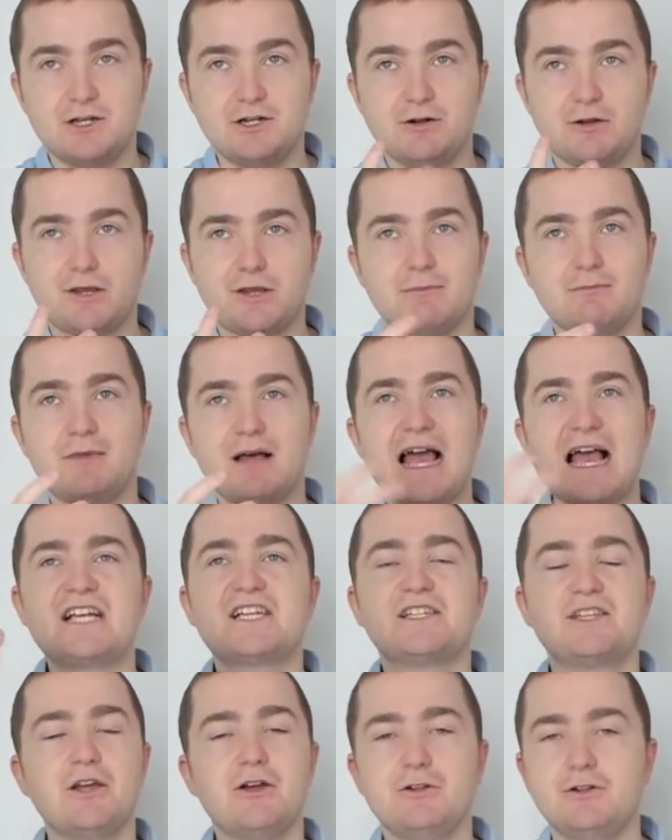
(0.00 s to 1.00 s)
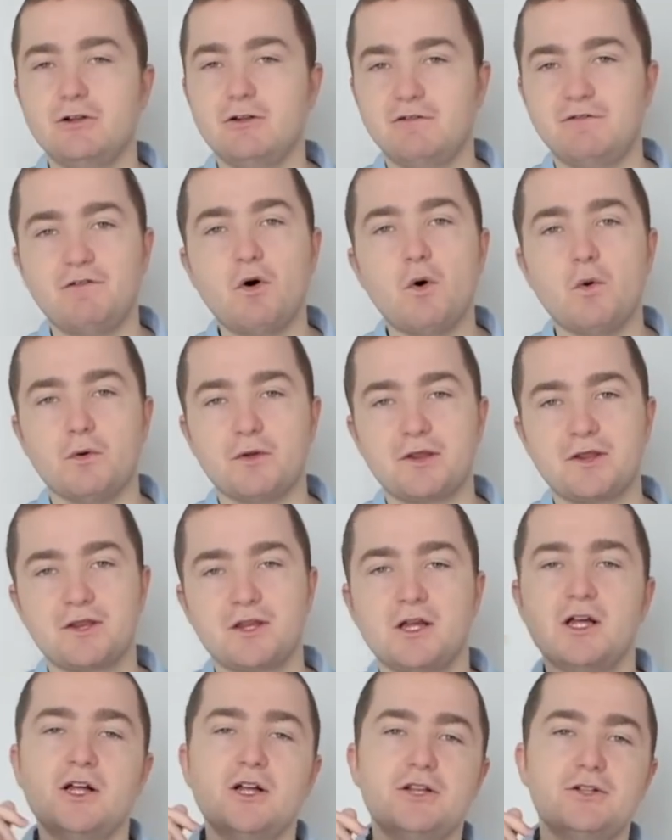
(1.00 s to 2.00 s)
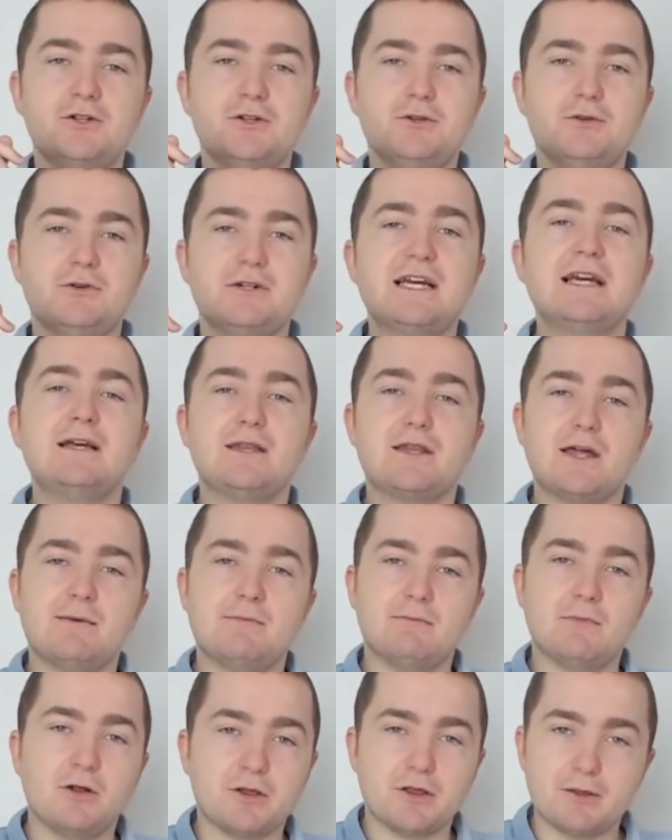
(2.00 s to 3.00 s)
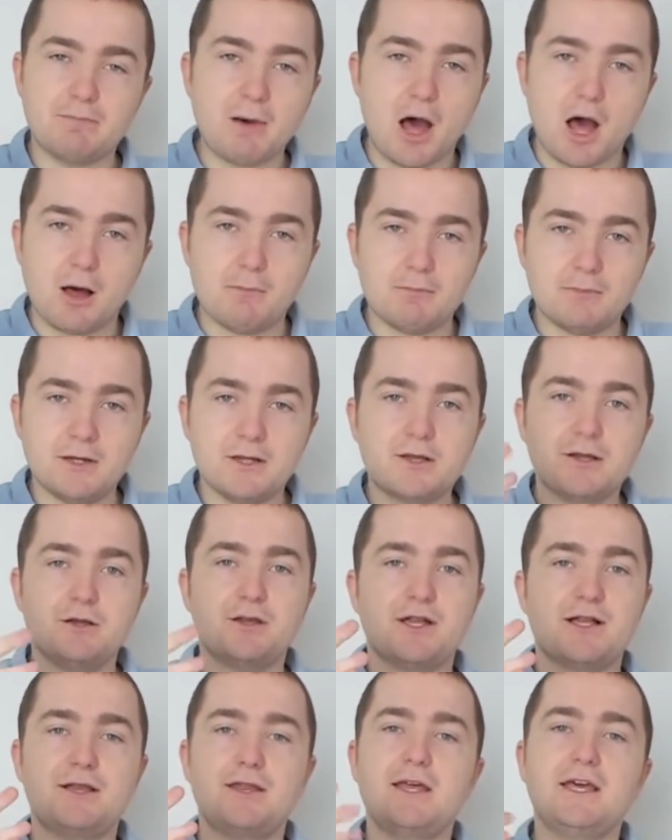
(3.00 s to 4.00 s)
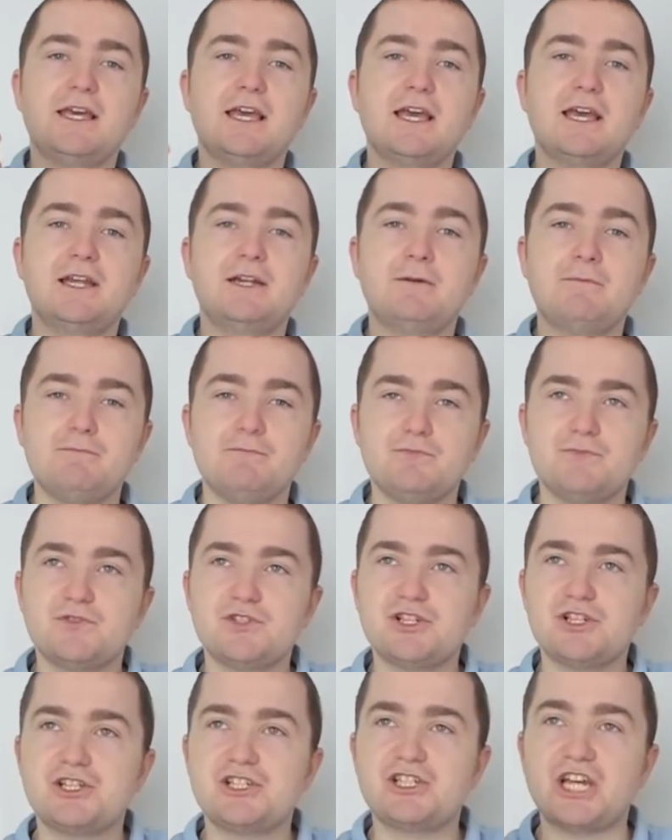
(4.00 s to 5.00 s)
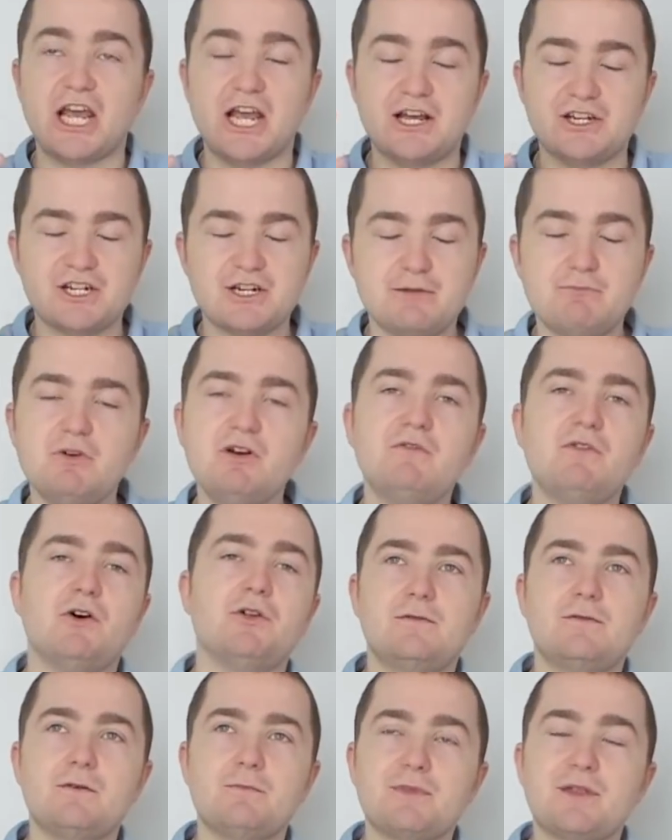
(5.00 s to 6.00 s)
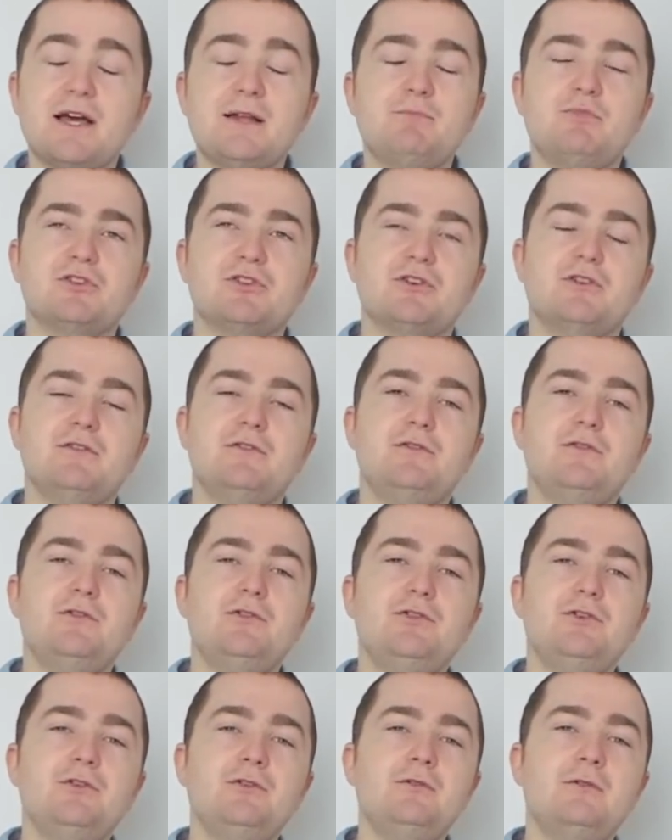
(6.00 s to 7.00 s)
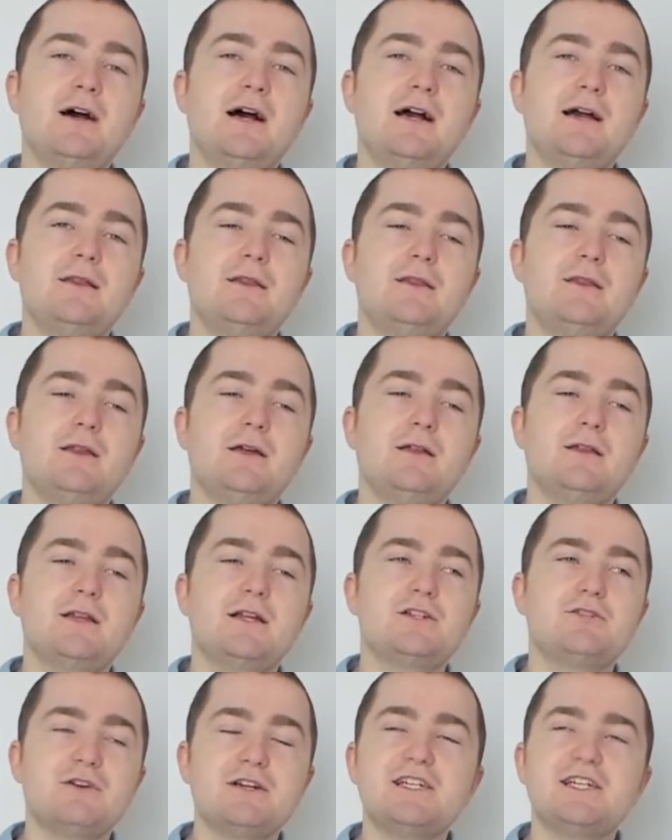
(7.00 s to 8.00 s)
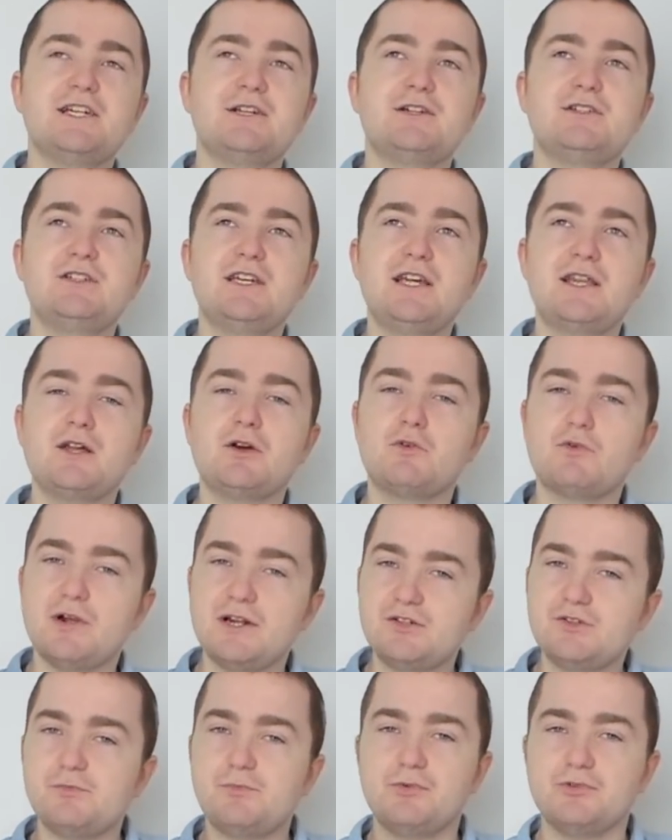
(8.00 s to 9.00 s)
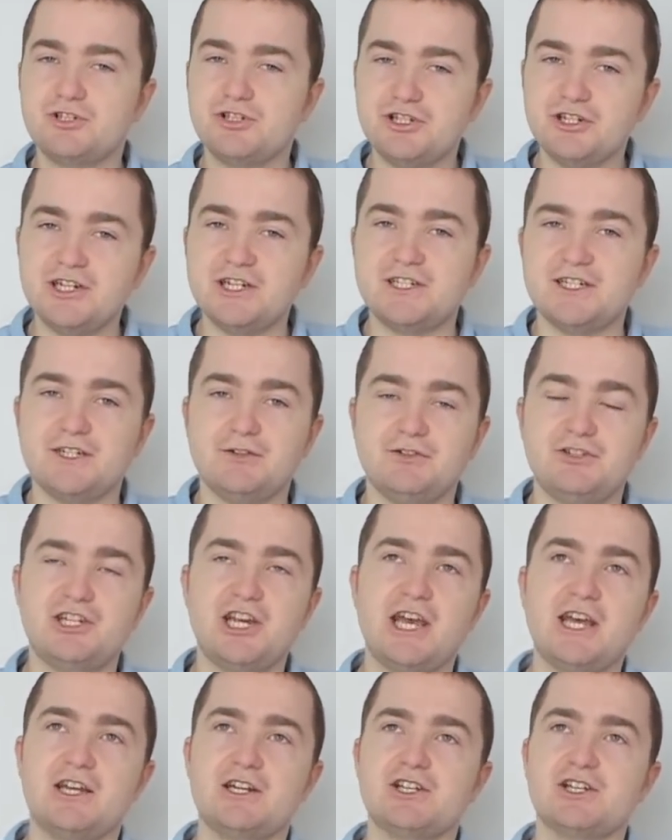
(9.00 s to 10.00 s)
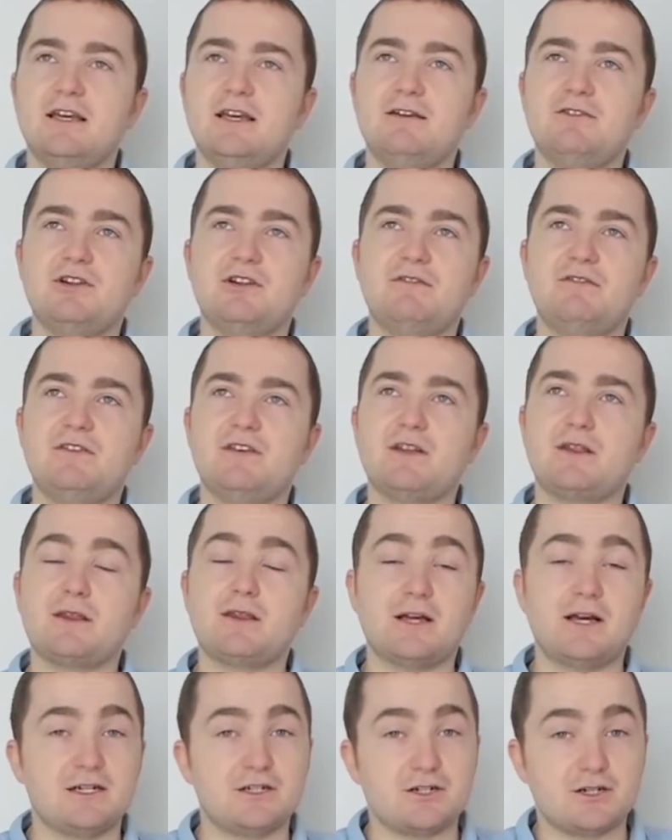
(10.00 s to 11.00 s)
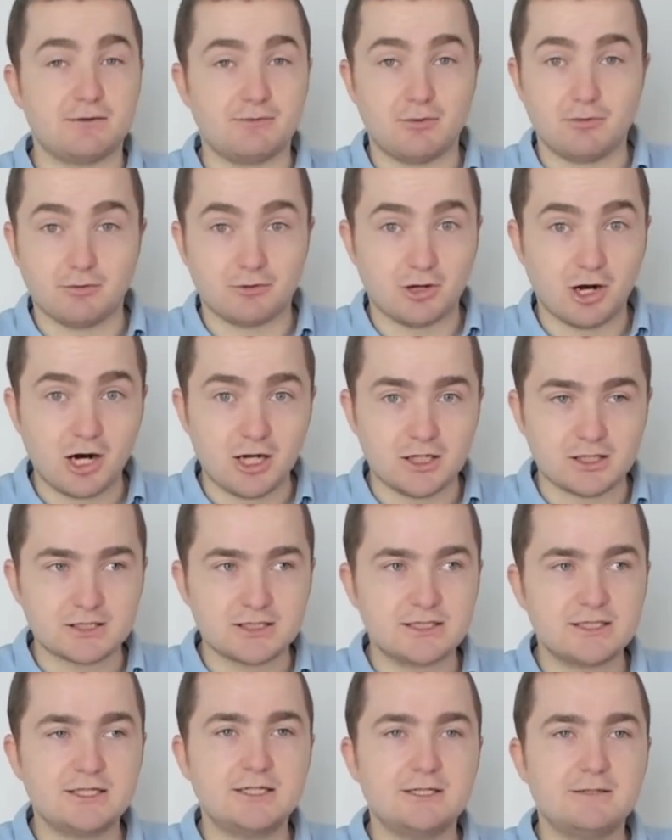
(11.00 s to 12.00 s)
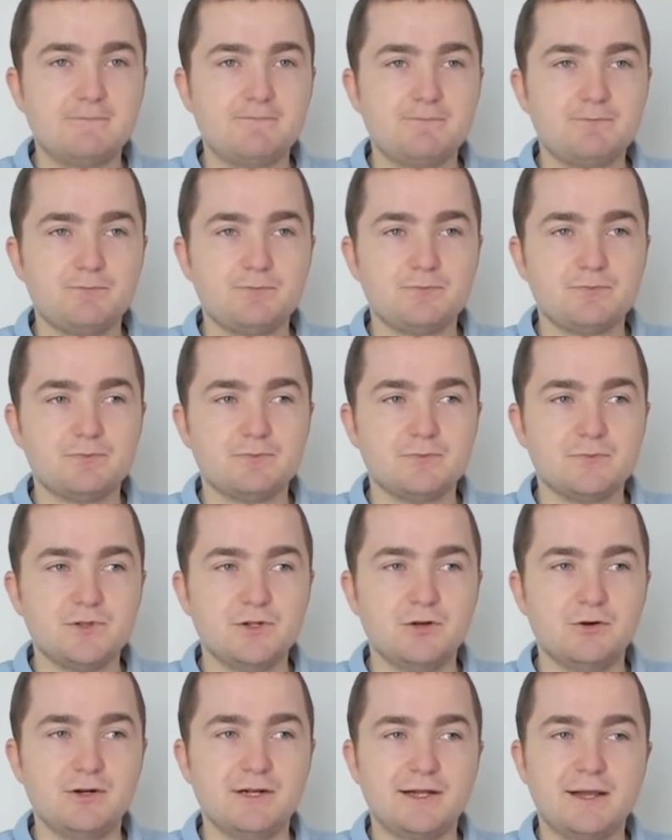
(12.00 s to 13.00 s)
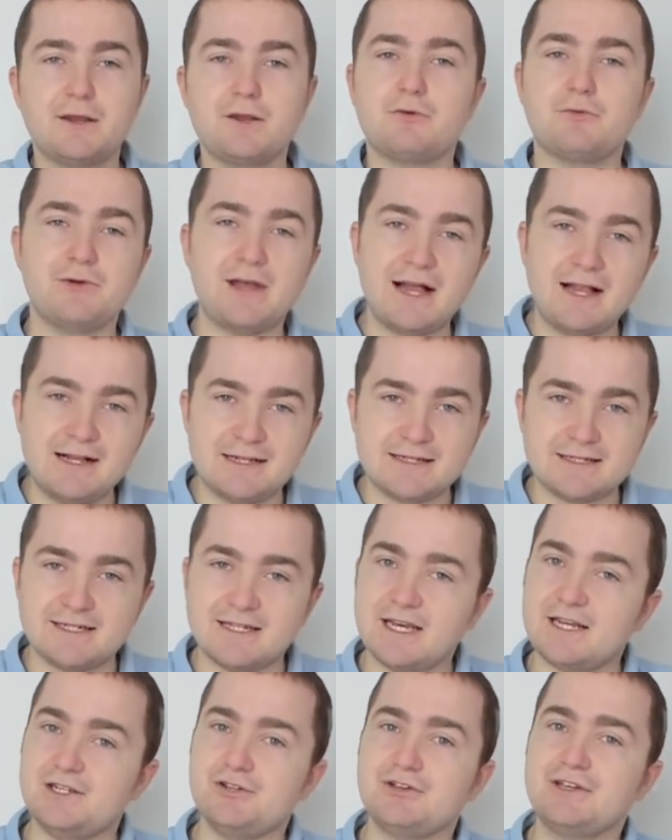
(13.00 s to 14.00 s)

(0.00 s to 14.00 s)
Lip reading: some external force to kick them on the bum so that they can just change and move on. From that point of view, I think that 2020 is a great opportunity to change, even if it's at a terrible cost. It's reality, and you